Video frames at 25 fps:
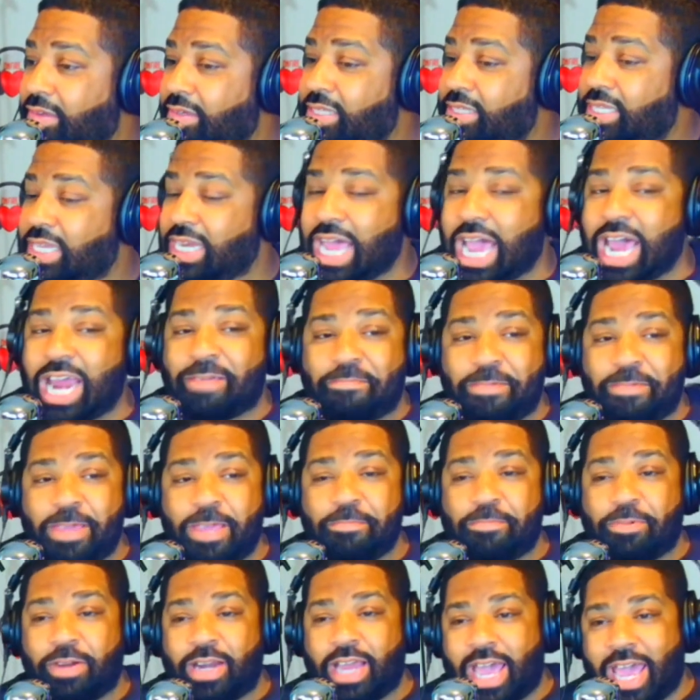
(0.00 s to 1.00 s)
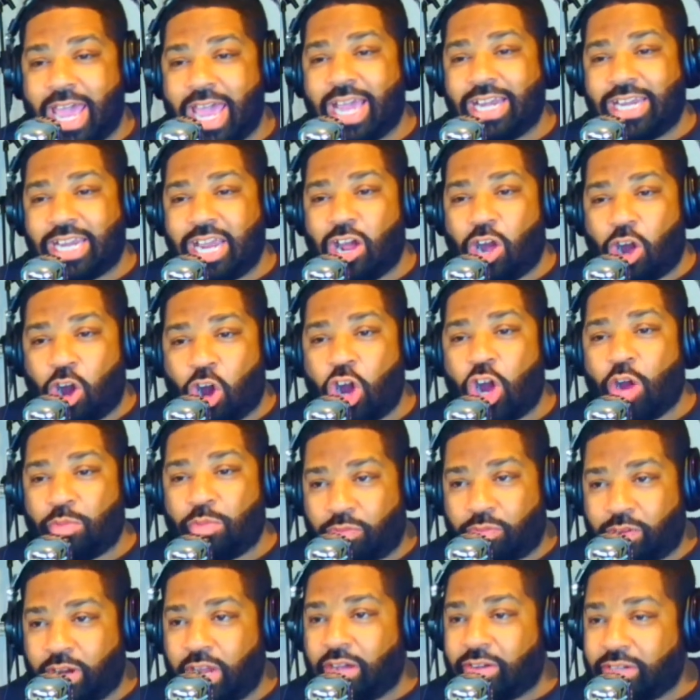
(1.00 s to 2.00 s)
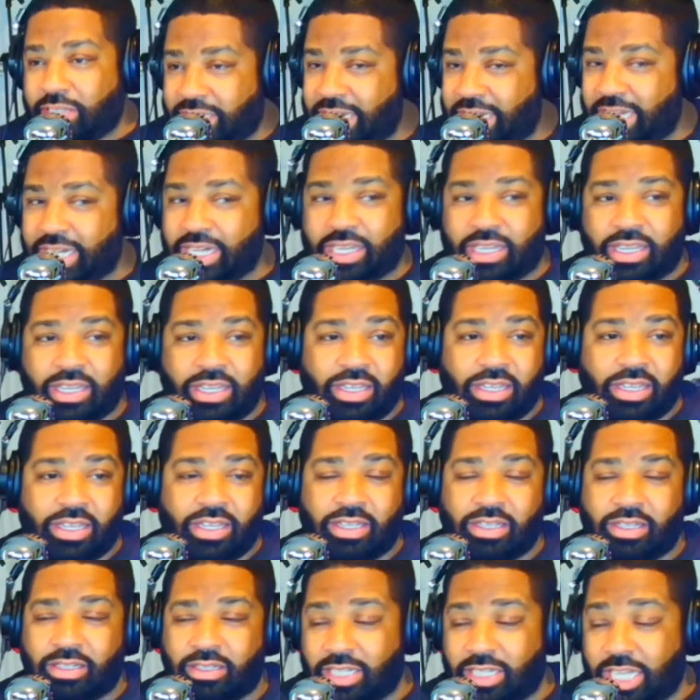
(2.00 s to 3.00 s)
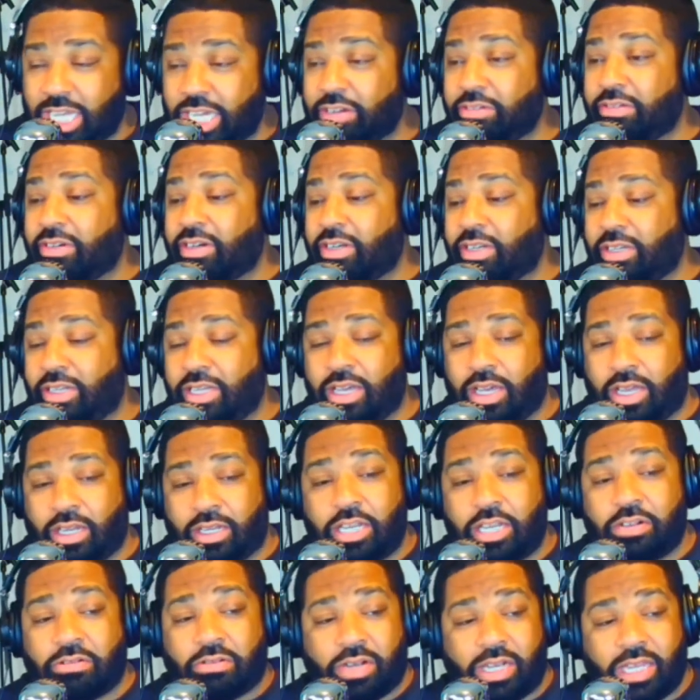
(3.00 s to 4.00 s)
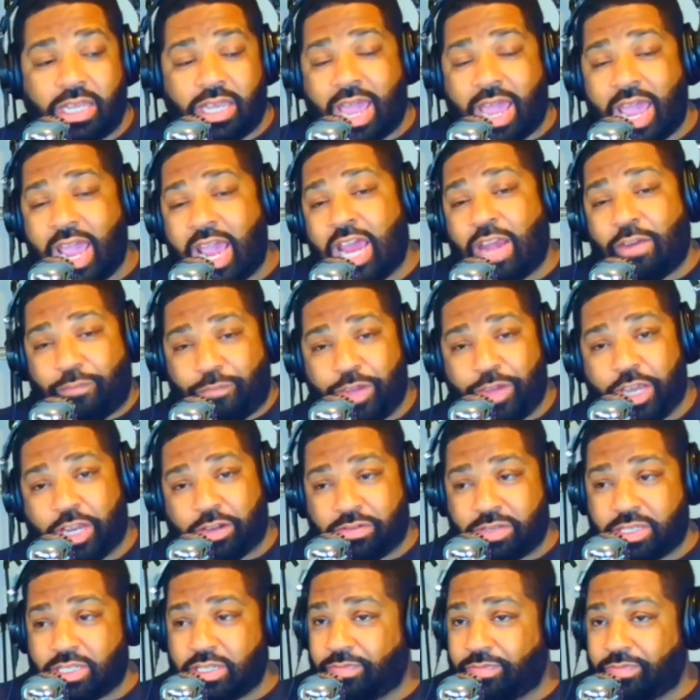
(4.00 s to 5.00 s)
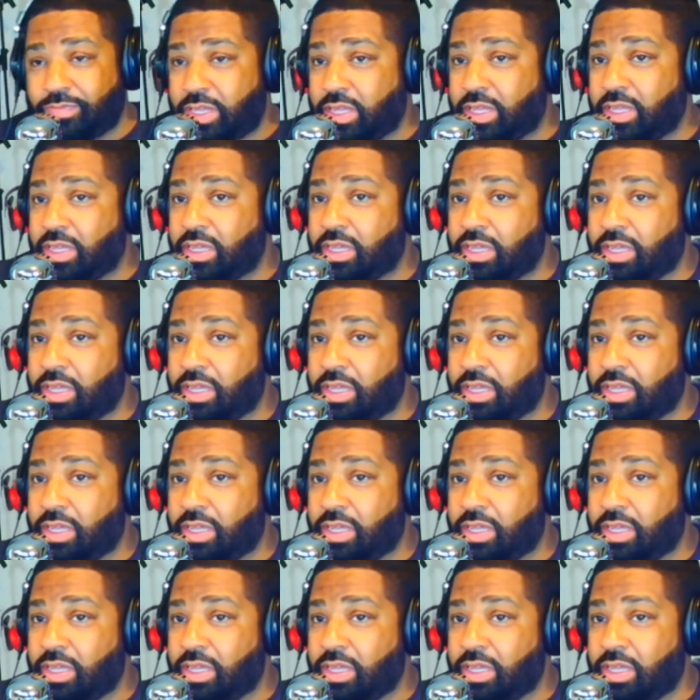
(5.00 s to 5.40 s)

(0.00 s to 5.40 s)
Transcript: It's a lot of people that had their arm around Diddy, literally and figuratively.